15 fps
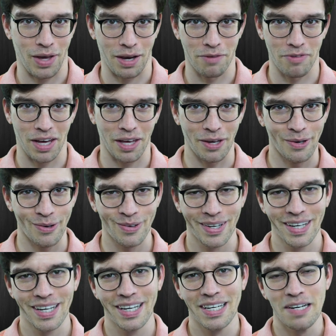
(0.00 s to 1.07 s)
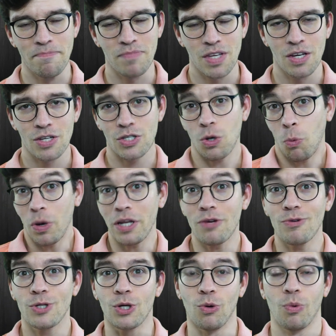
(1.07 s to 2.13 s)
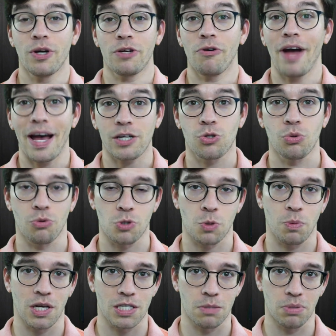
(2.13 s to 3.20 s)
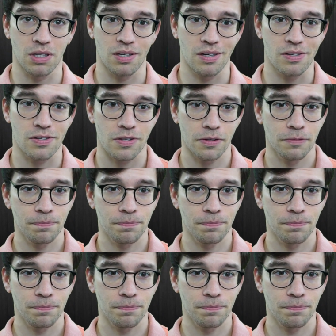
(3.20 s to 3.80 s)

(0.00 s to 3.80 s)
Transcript: of value. So what do? What are your actual responsibilities?